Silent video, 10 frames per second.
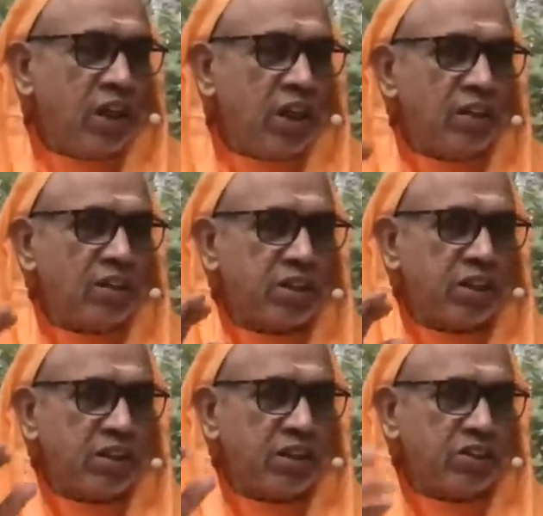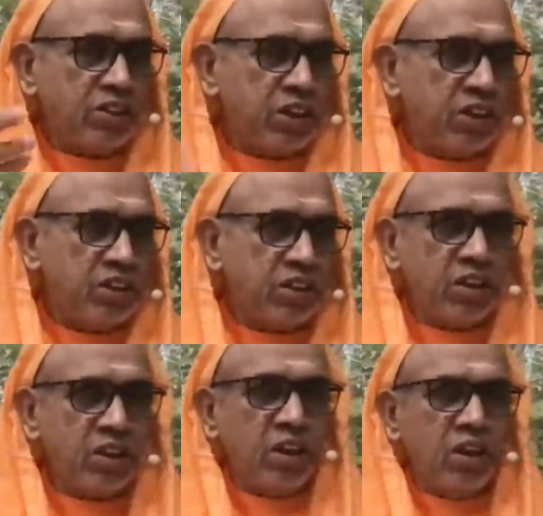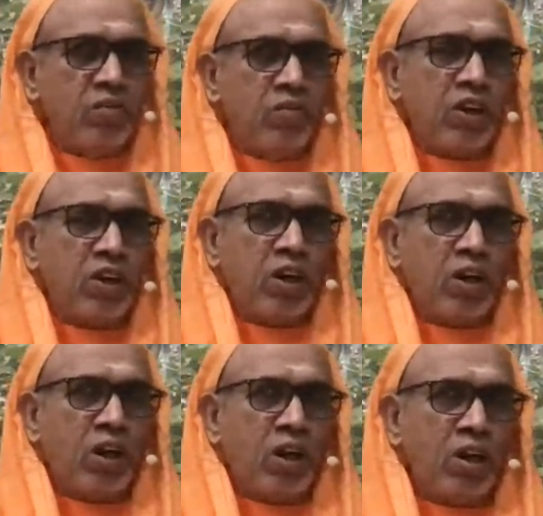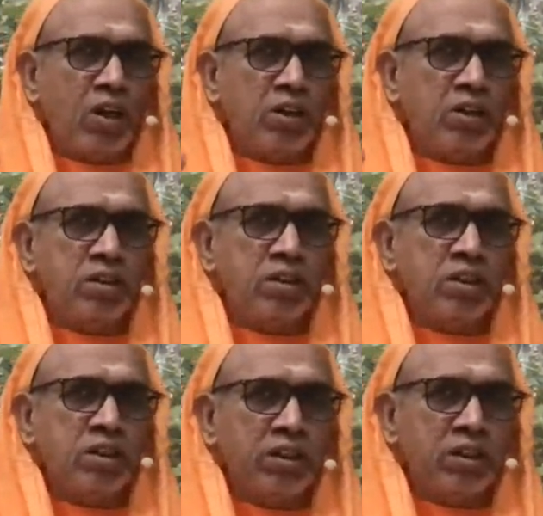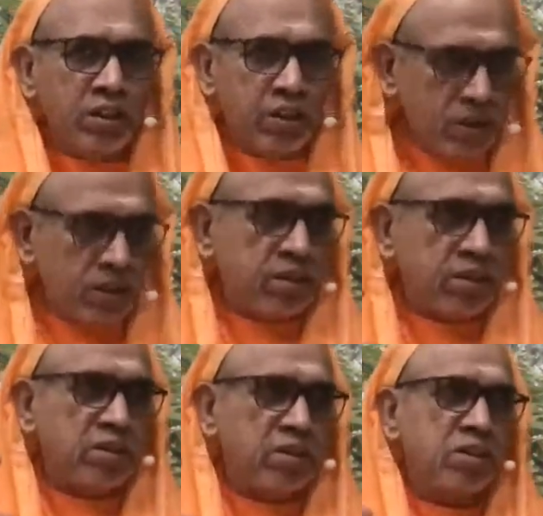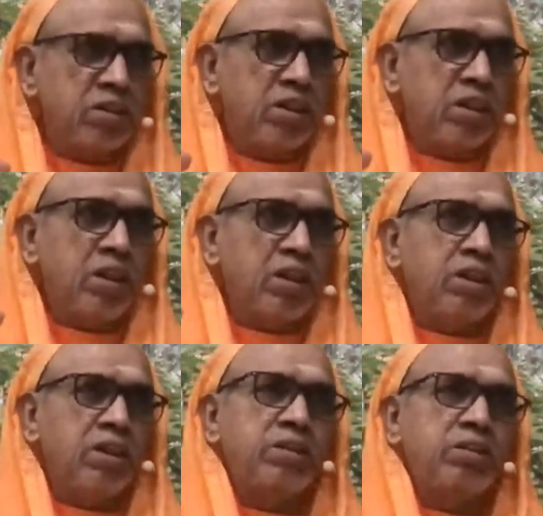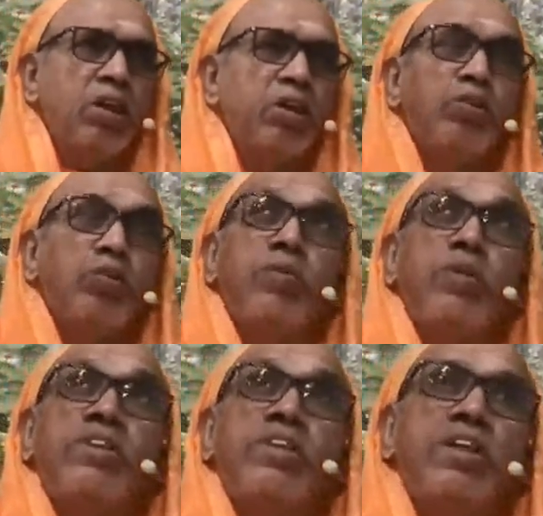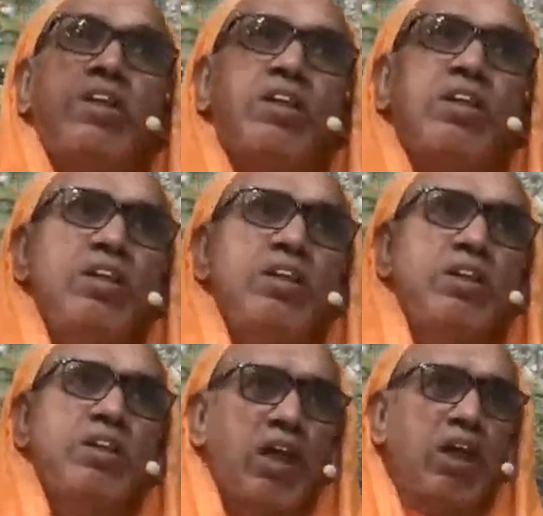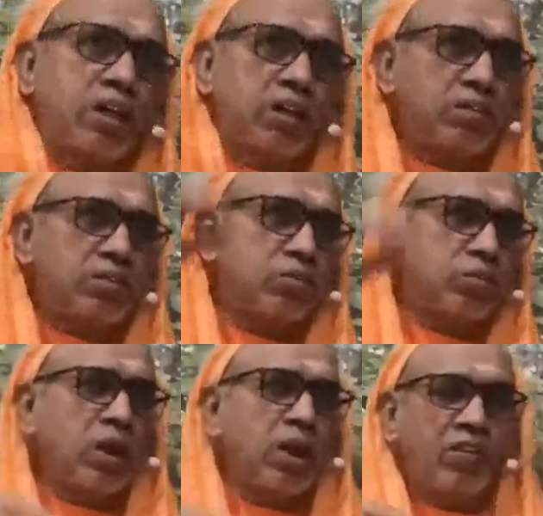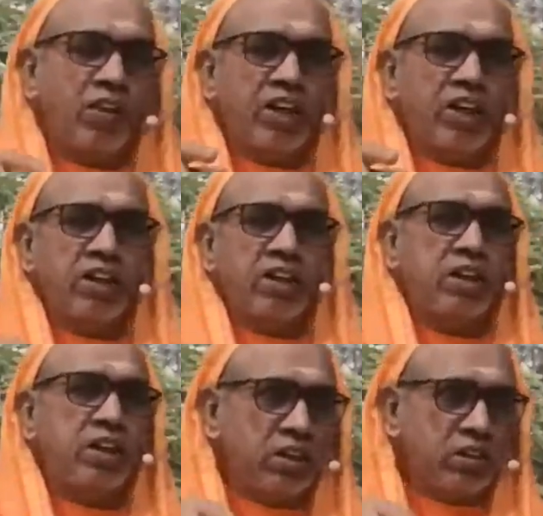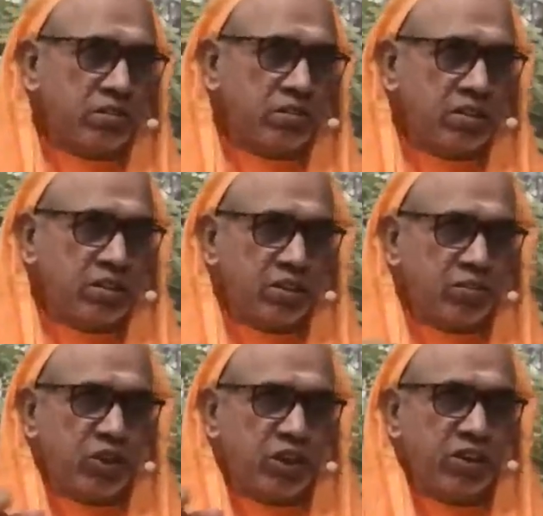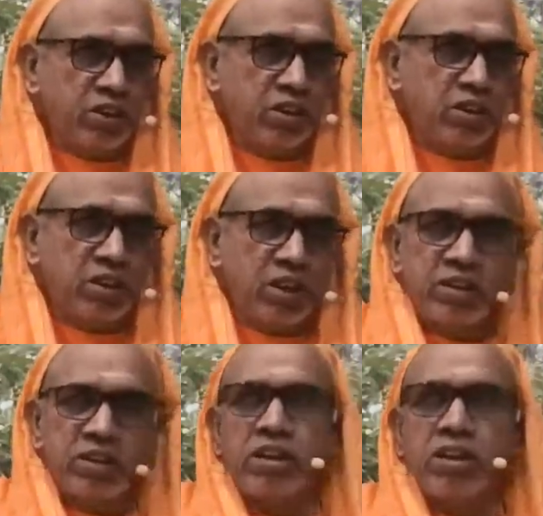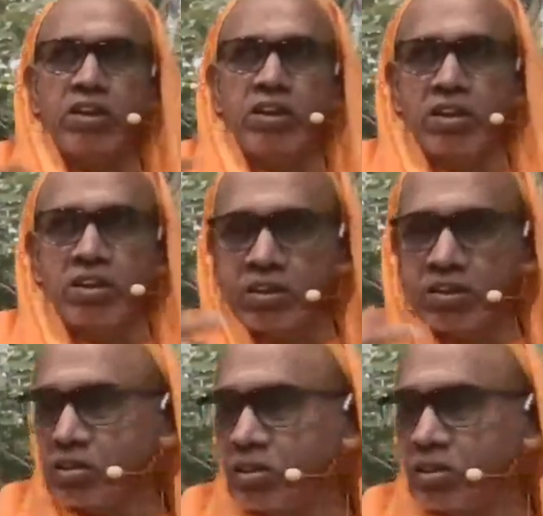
I will slightly change it. What all is in this is also present in that. So I have added in. Instead of saying this, I said in this.